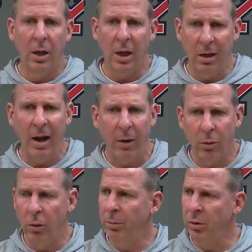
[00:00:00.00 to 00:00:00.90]
in that
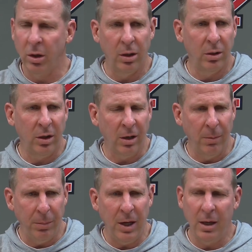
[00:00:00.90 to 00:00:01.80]
room to
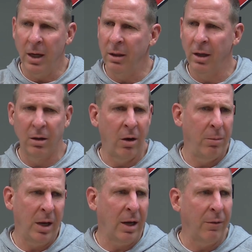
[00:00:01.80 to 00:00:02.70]
compete, and I think that'll
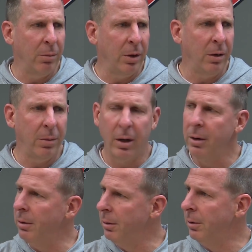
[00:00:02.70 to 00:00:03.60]
make everybody better.